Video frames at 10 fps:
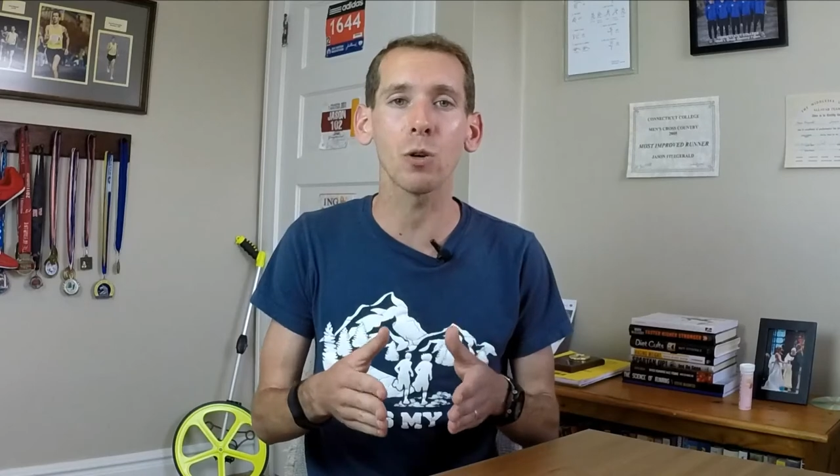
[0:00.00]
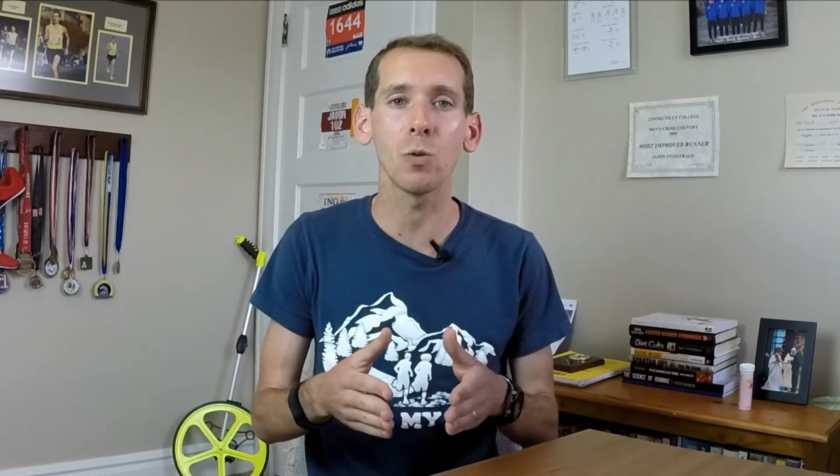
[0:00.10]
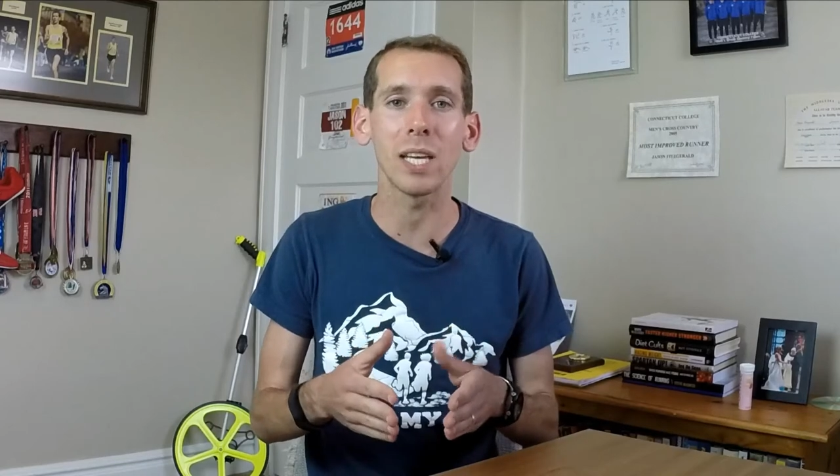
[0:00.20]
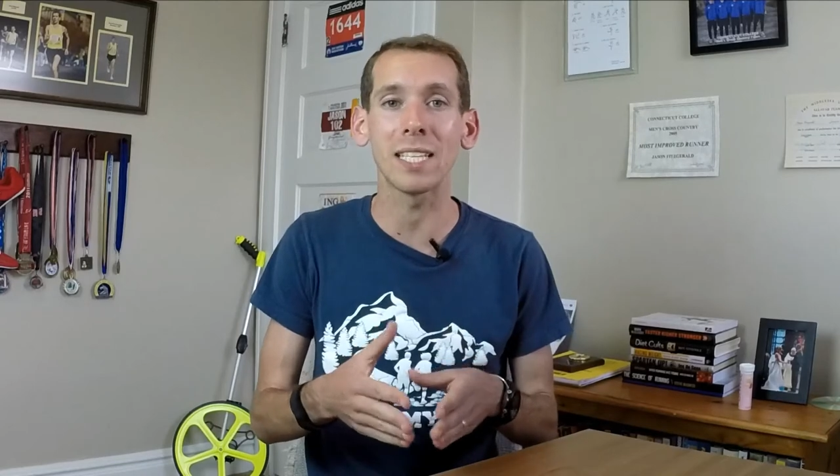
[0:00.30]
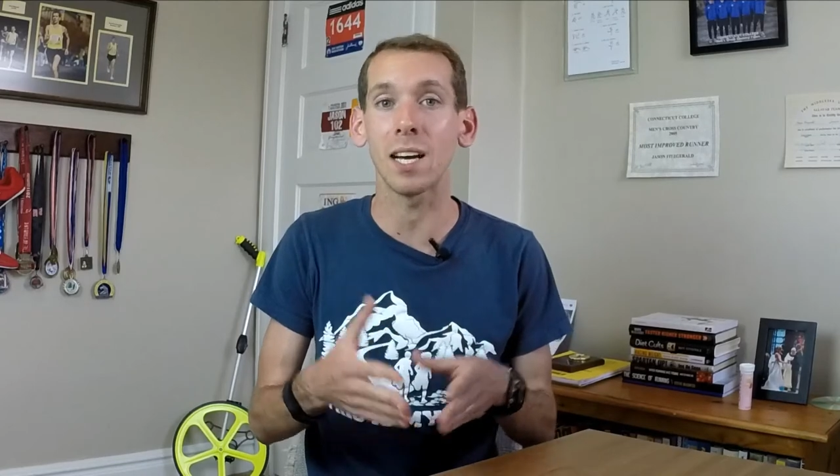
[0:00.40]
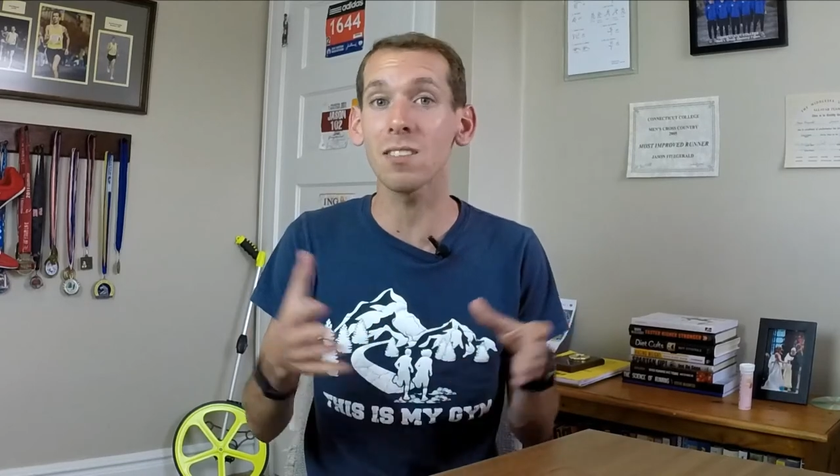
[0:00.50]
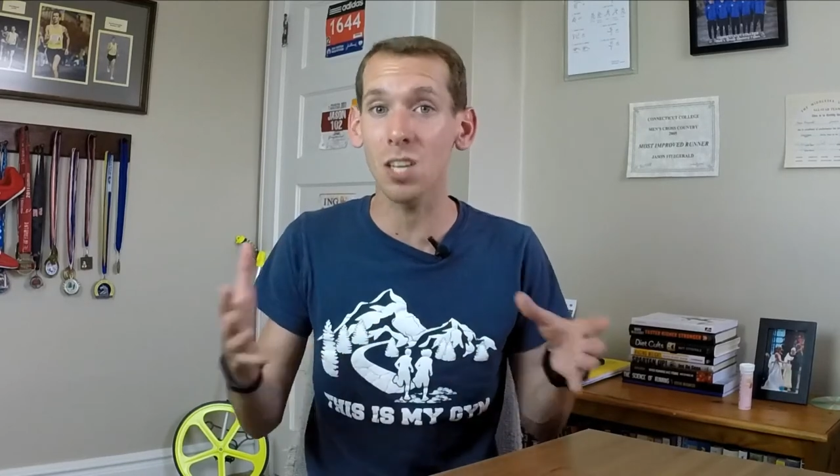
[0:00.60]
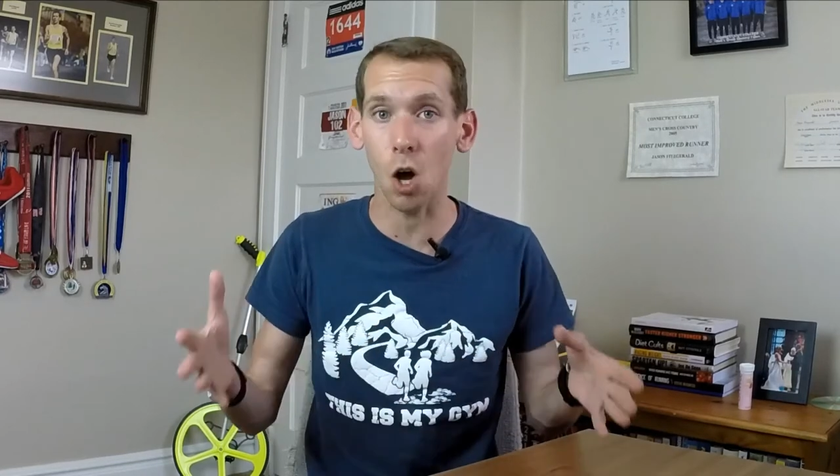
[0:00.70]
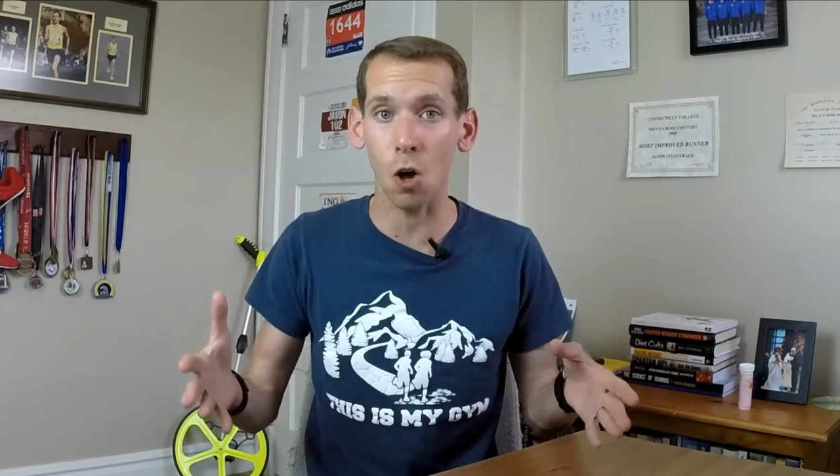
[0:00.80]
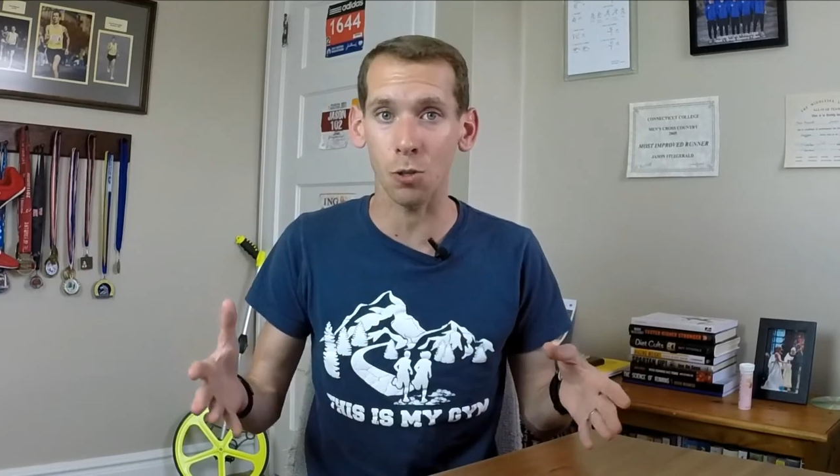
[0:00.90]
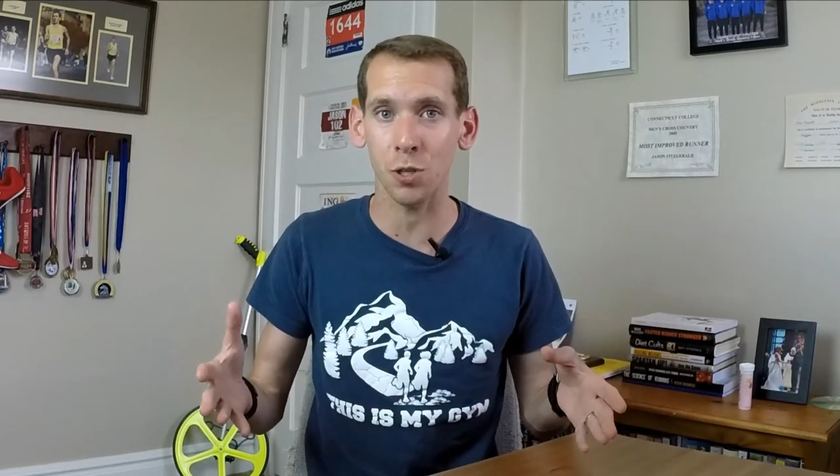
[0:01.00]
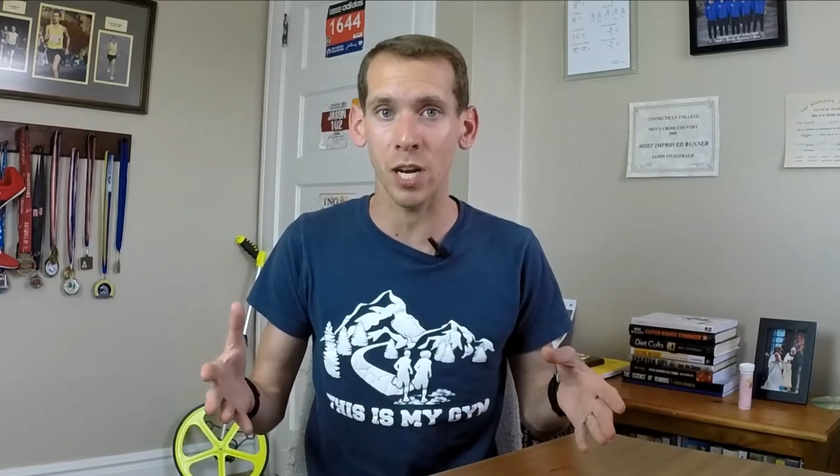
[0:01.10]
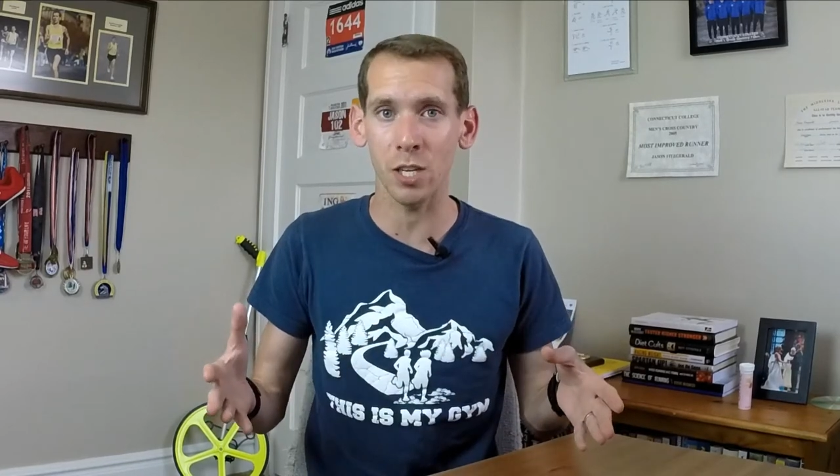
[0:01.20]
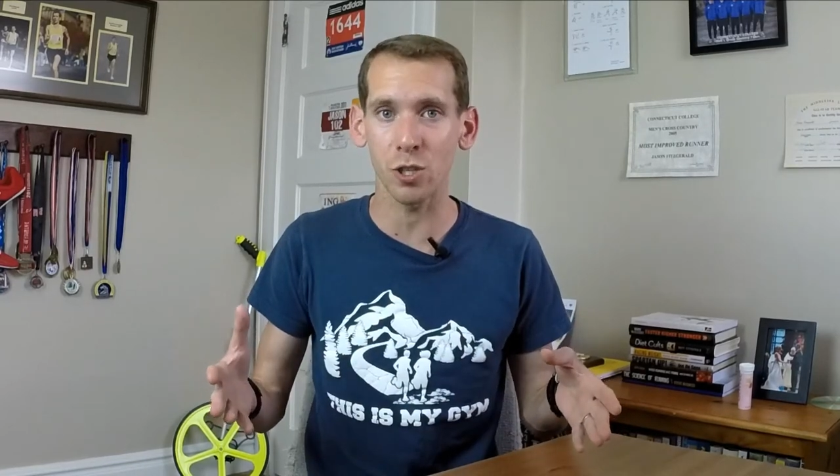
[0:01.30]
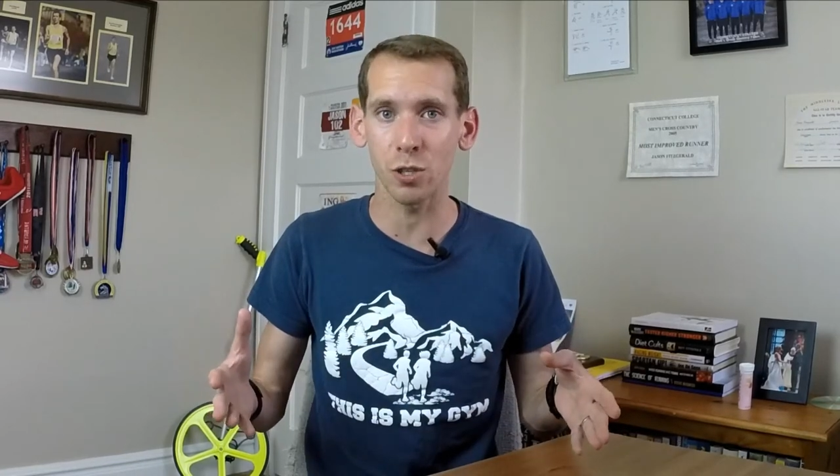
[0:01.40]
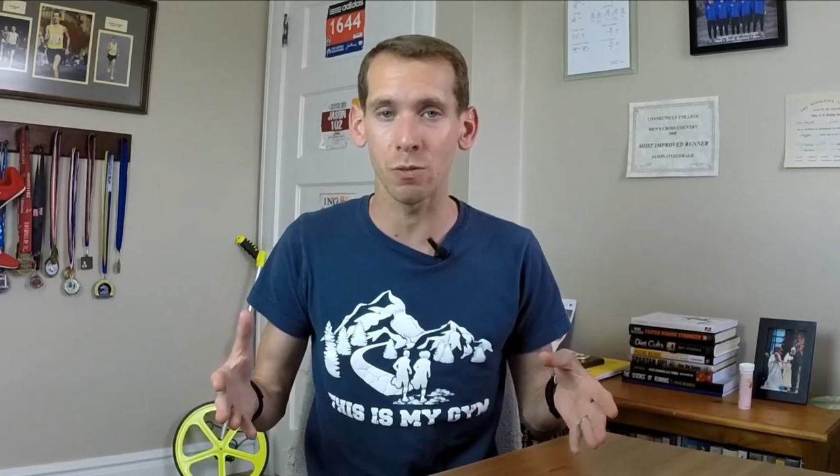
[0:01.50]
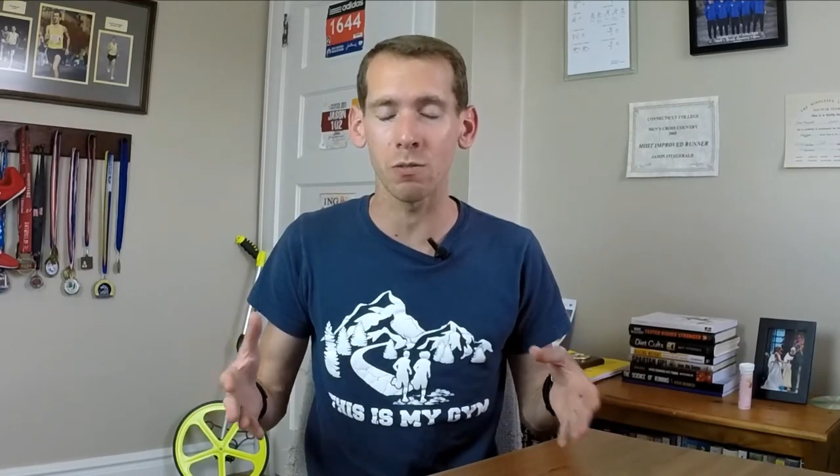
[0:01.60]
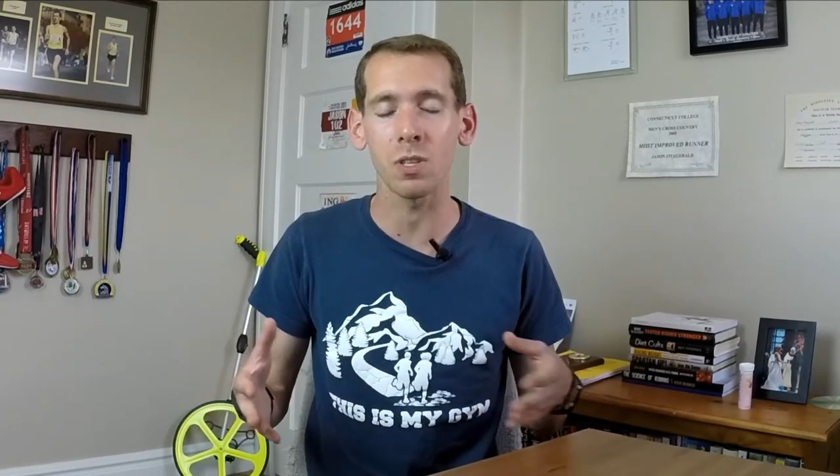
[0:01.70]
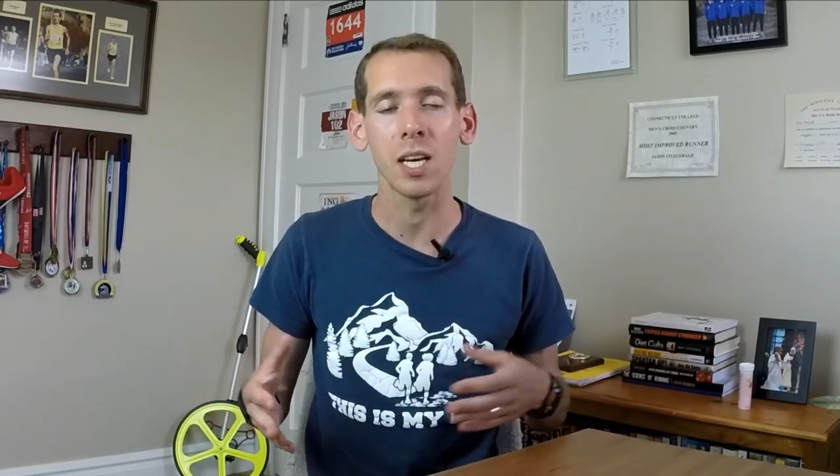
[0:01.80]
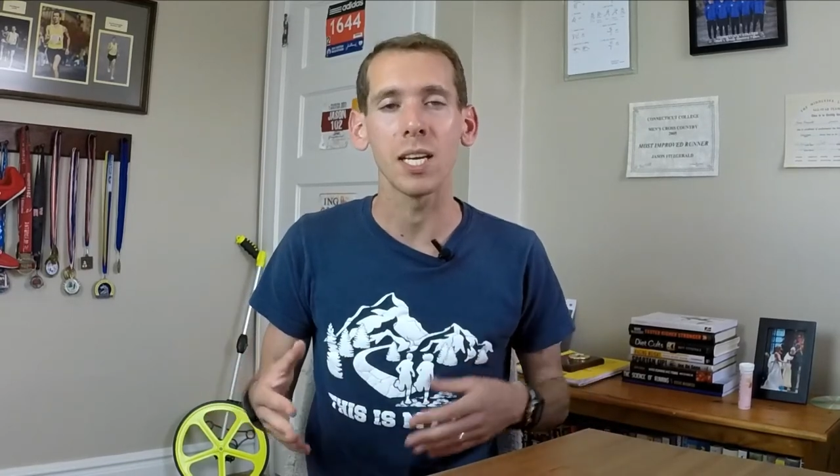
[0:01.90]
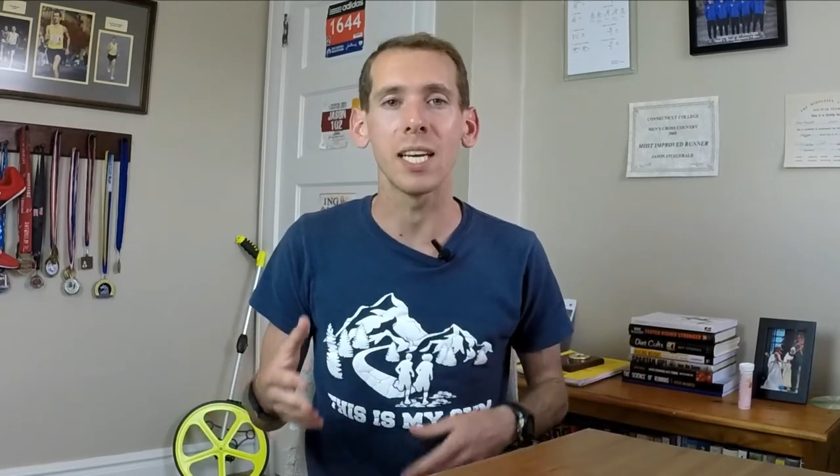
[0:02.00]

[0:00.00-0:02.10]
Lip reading: who doesn't alternate shoes,